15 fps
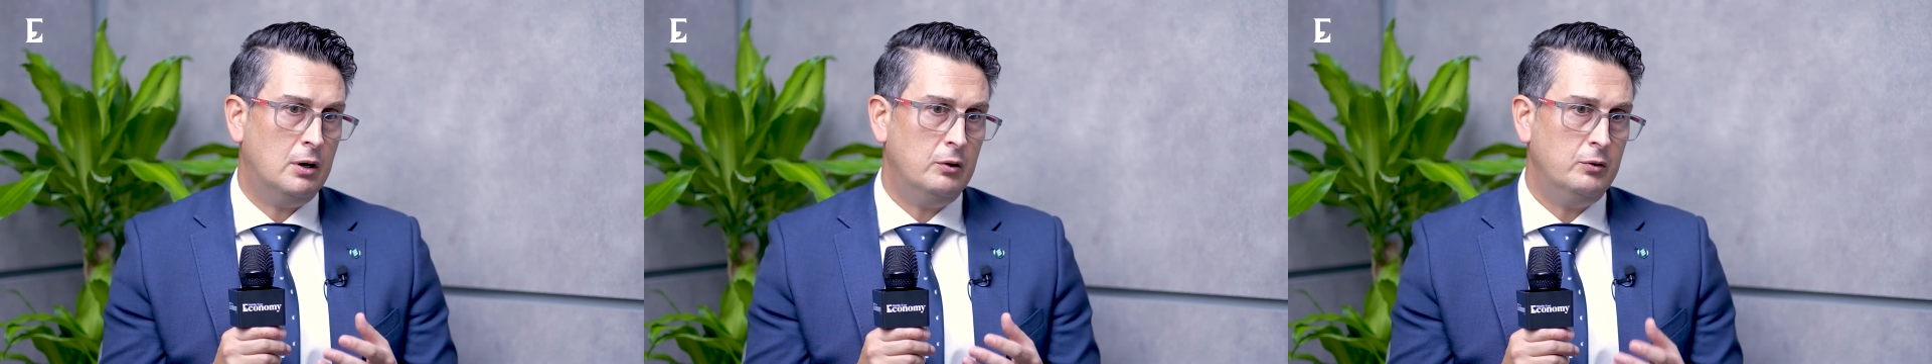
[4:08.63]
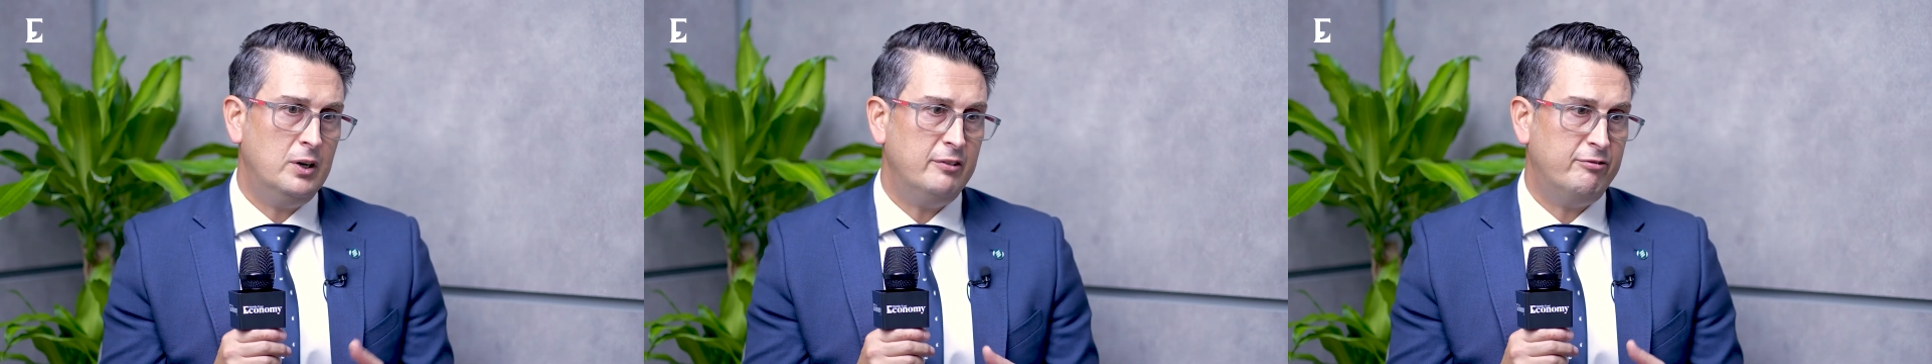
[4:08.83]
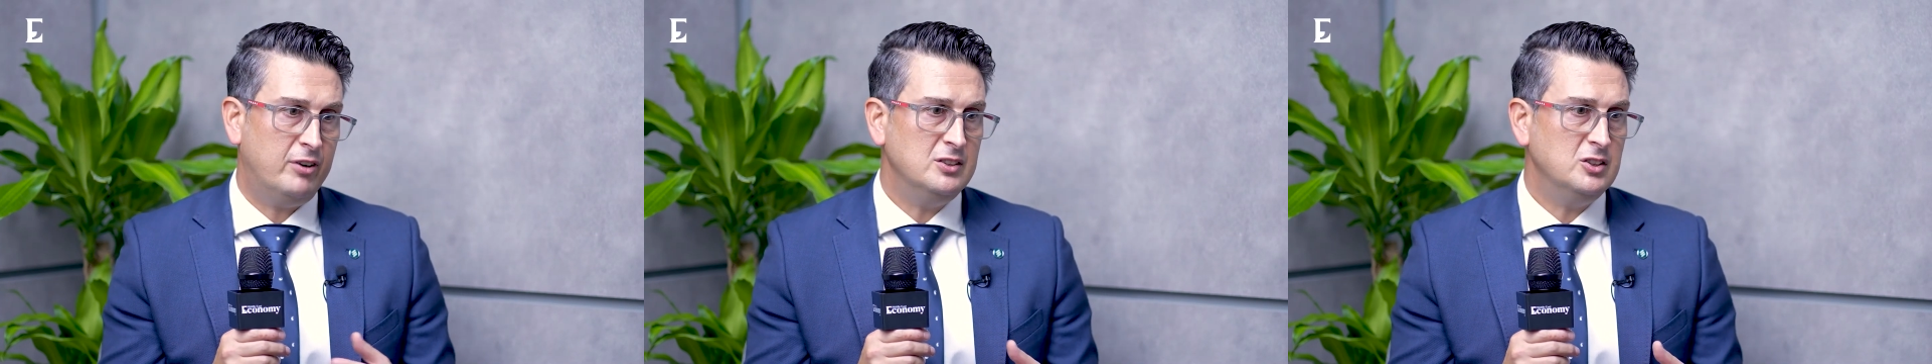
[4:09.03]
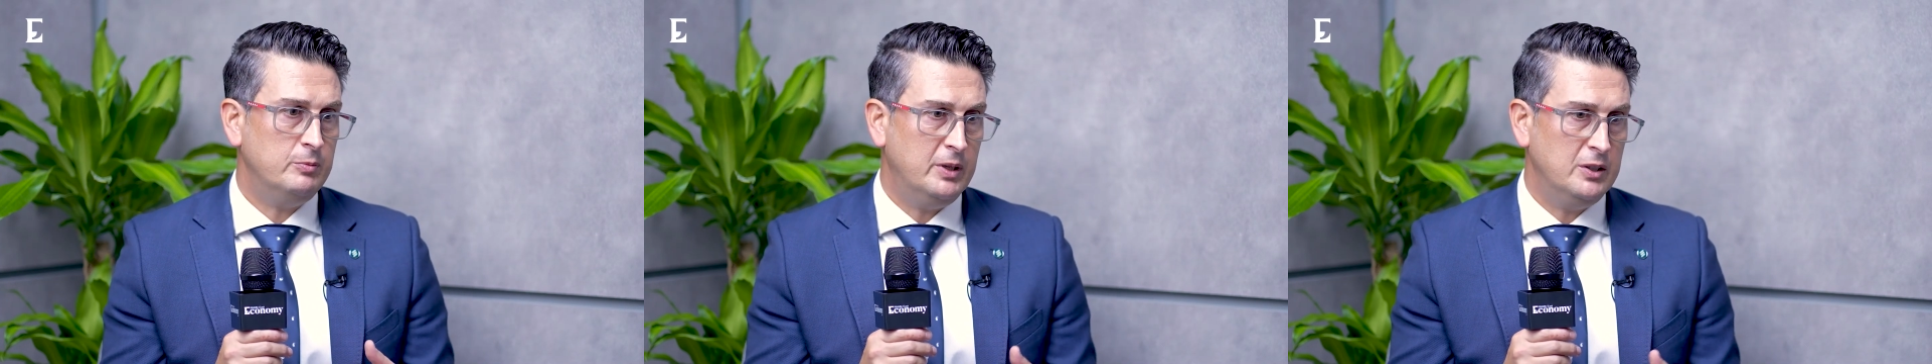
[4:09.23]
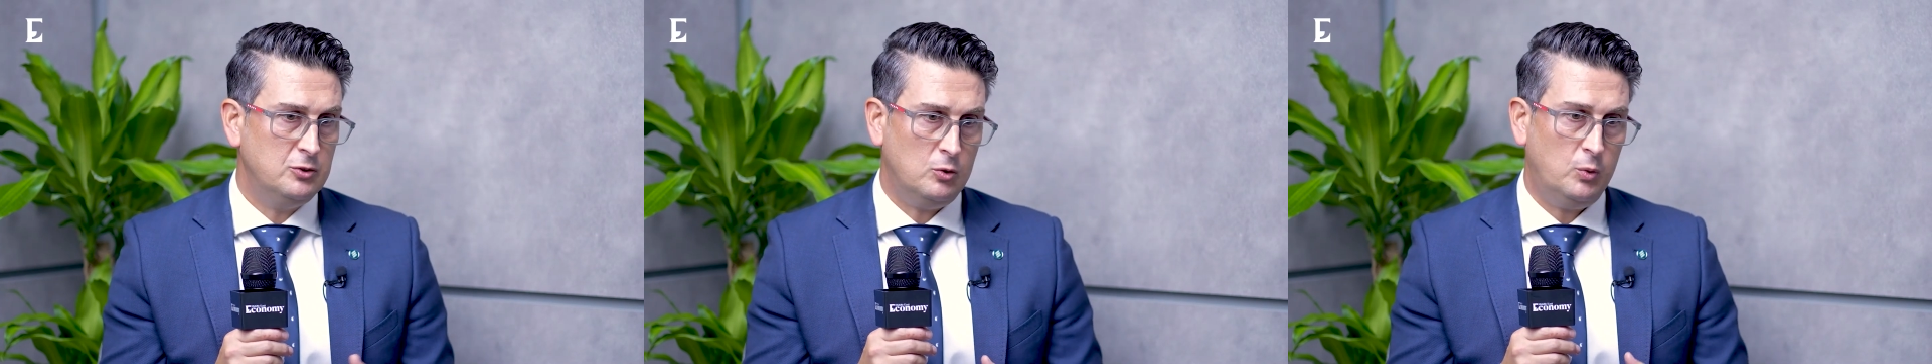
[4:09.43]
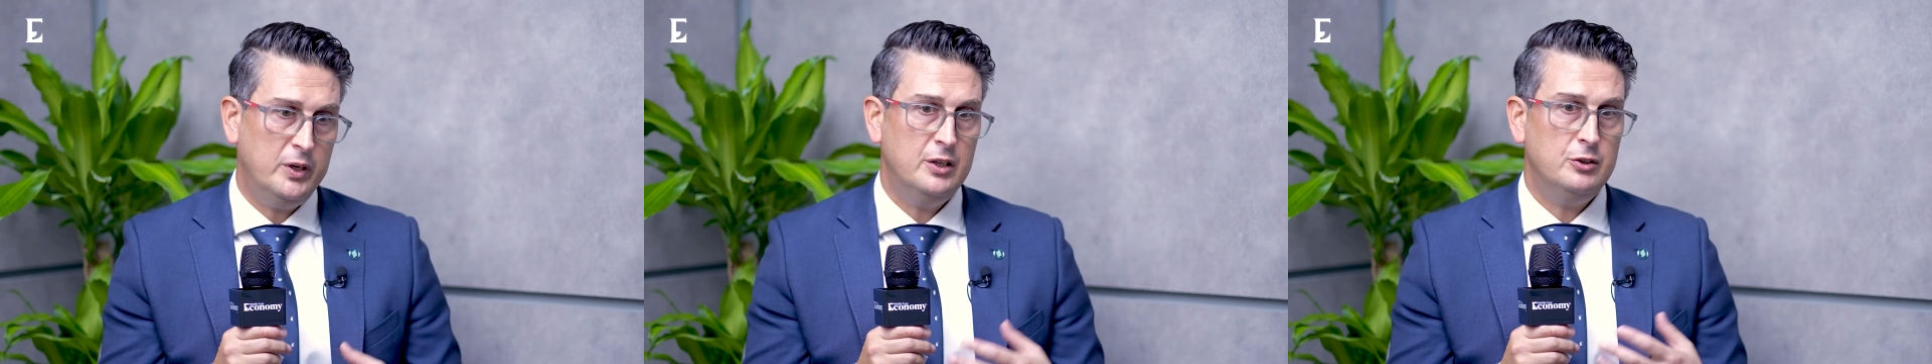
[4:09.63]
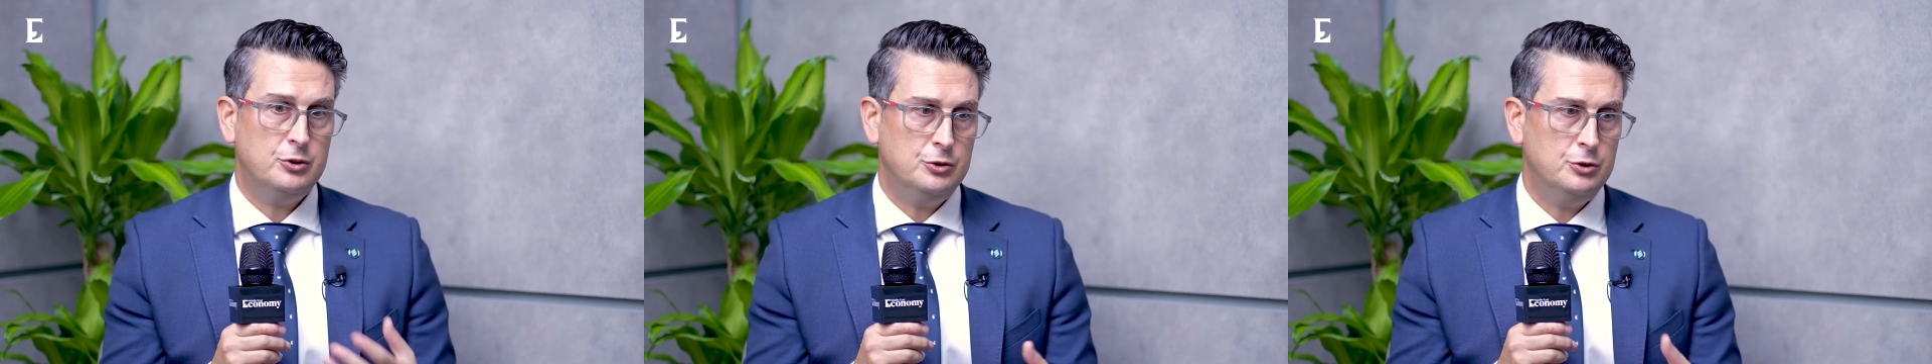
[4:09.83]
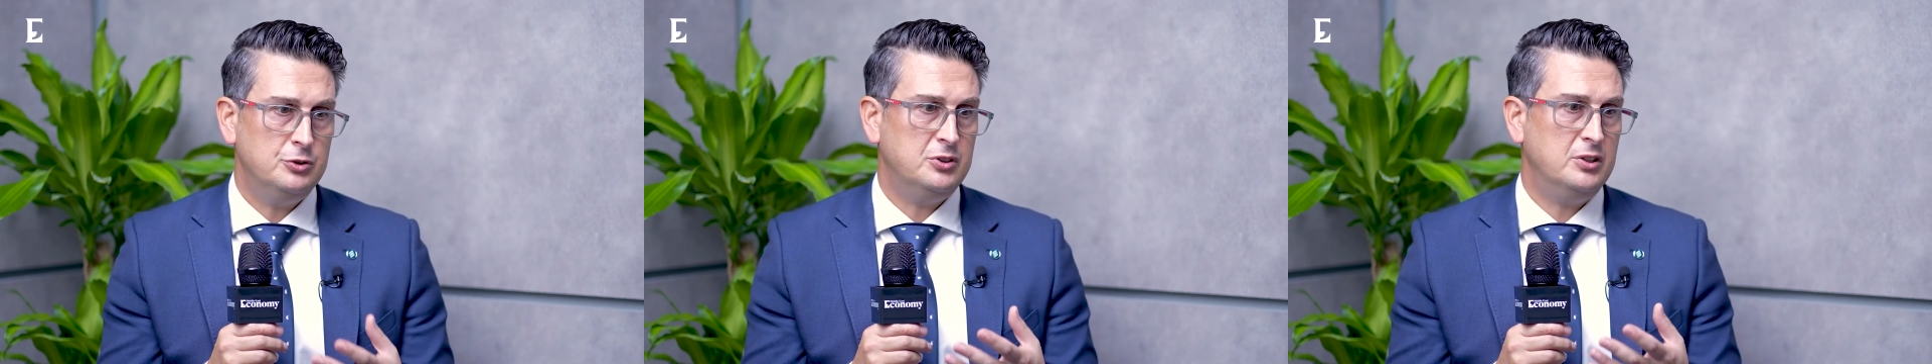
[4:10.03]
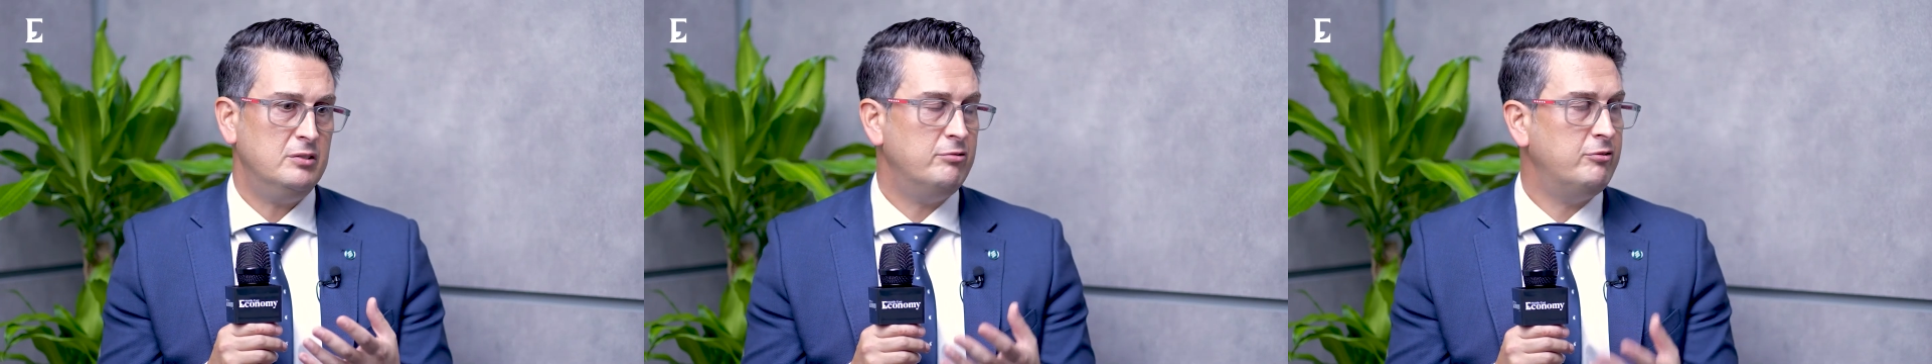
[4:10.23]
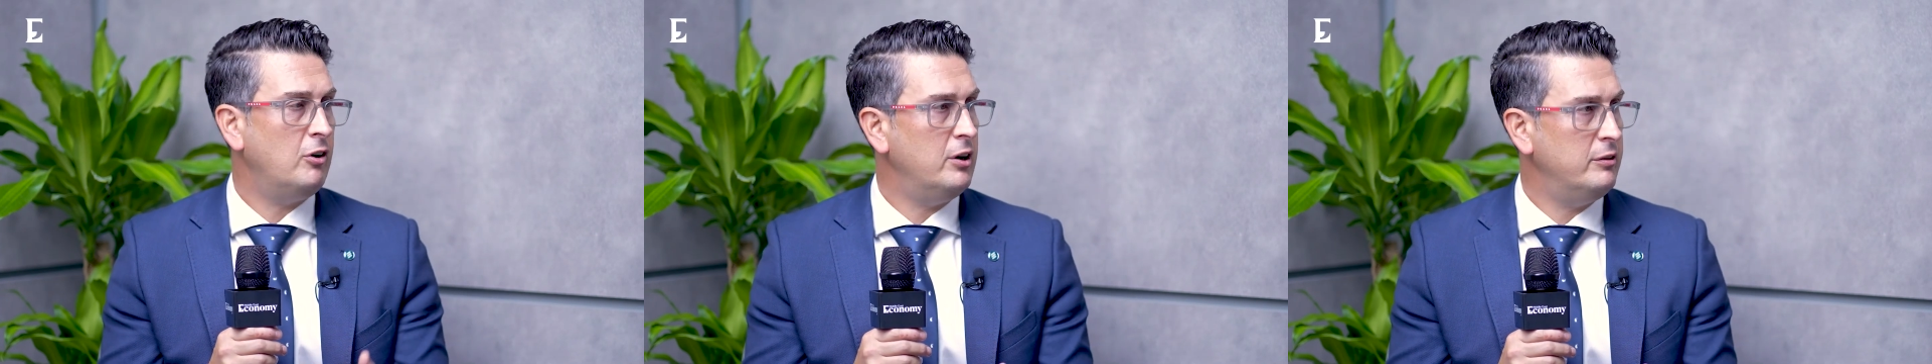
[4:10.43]
are really fundamental when introducing
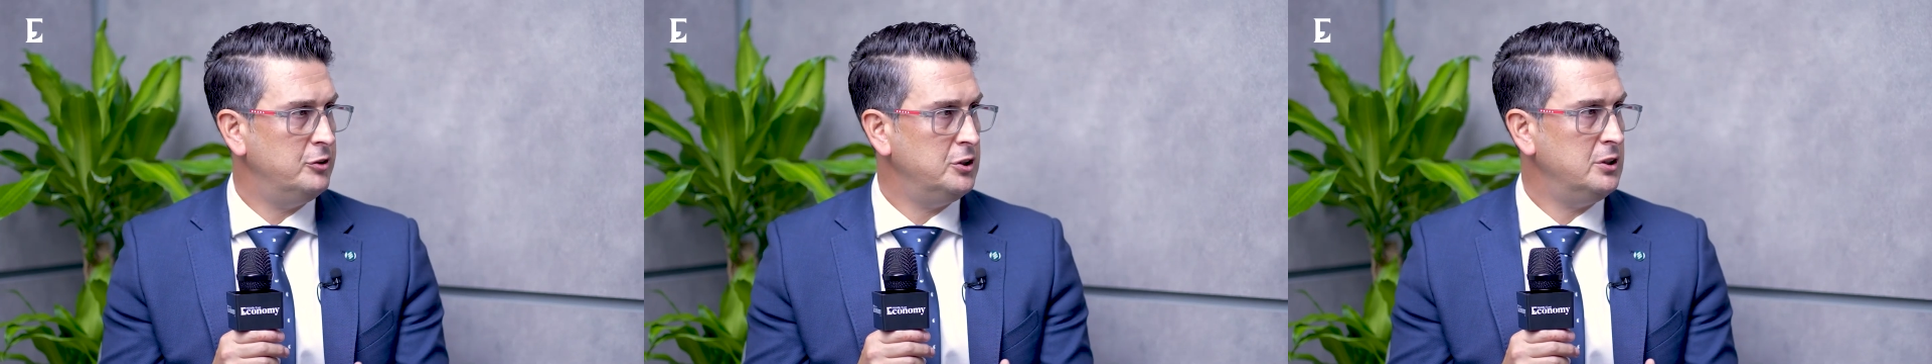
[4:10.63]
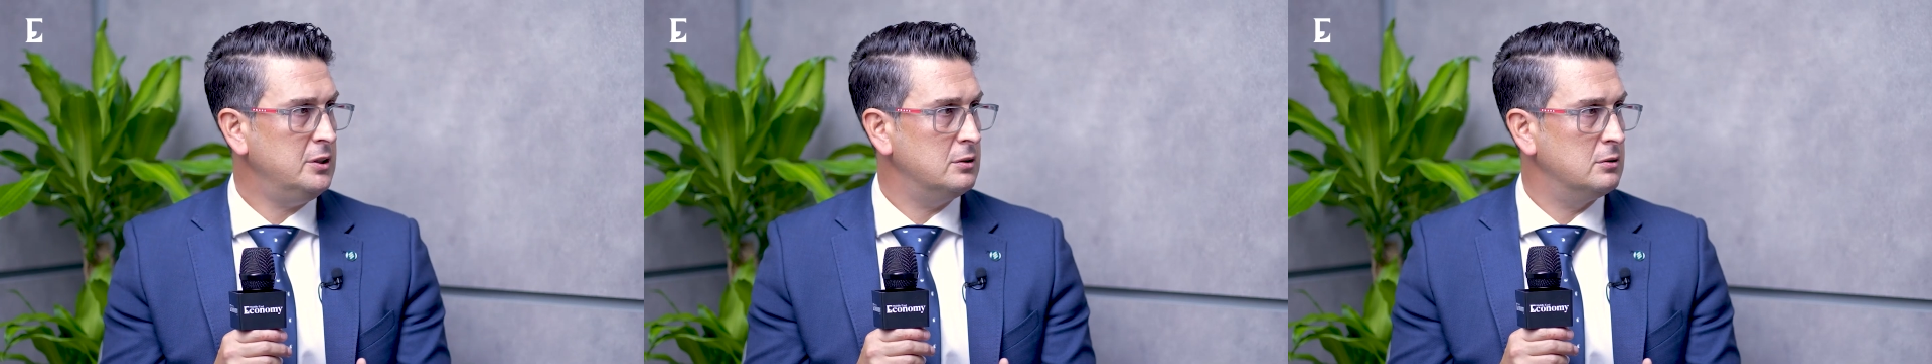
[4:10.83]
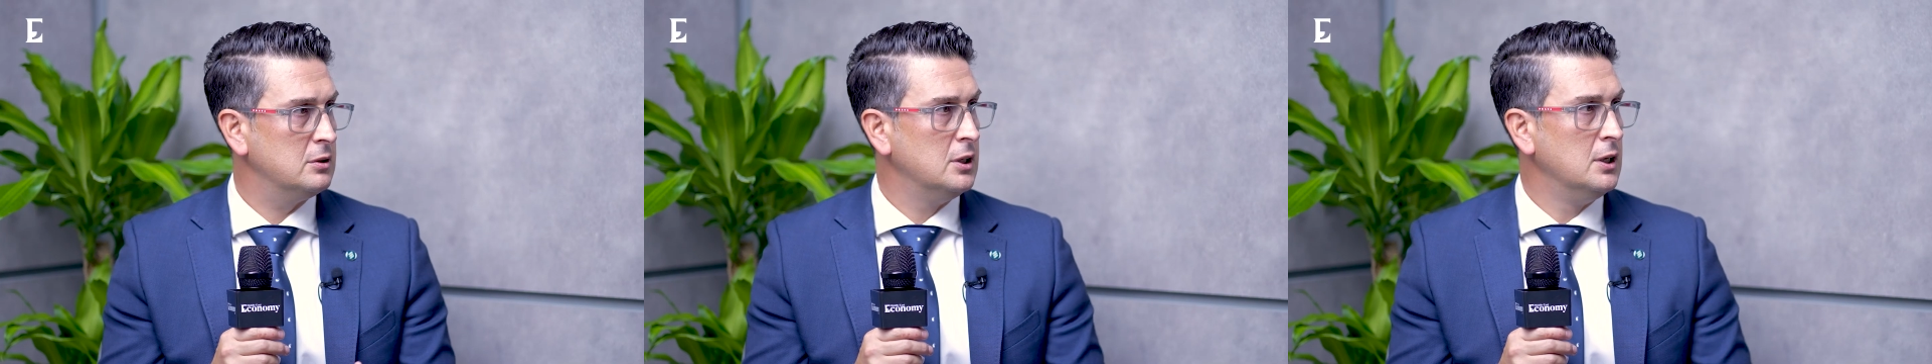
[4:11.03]
5G.